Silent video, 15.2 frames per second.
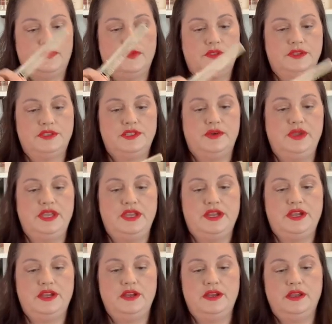So
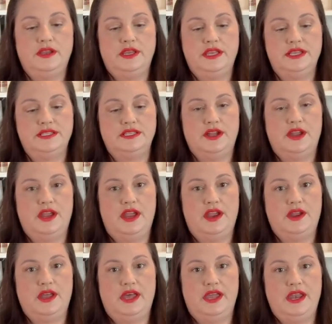here is our
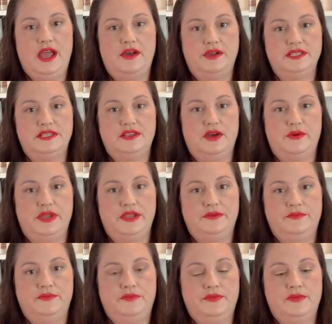haircut, how it's going.
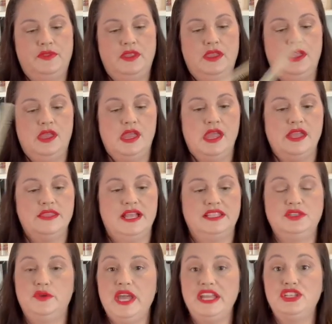
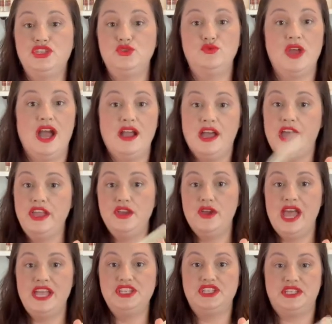That's okay, do not cut your
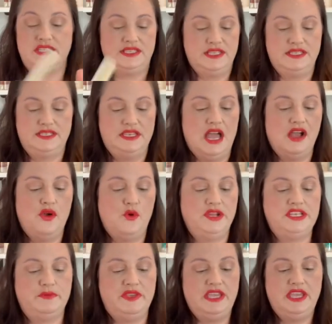edges. It's not going
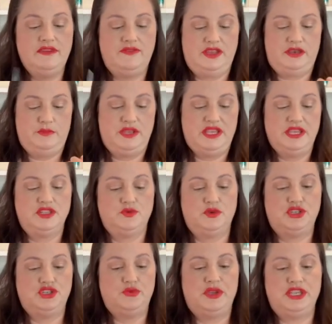to be even because we're
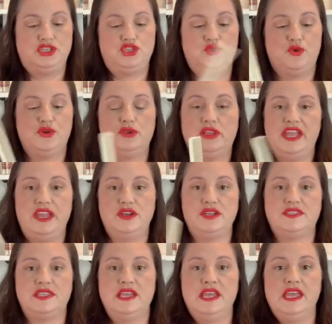doing shorter
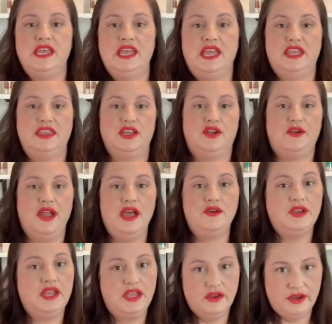layers in the
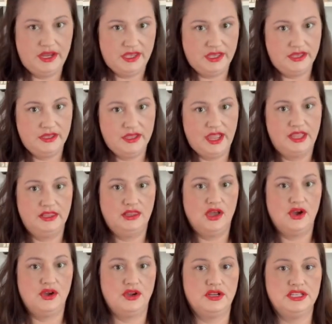crown area and
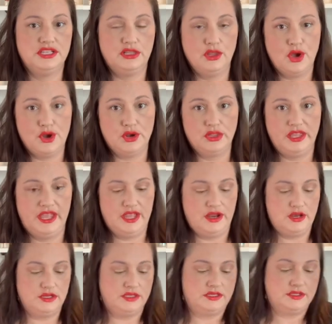longer
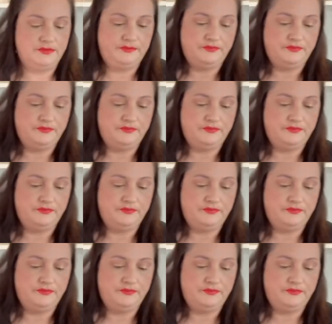layers.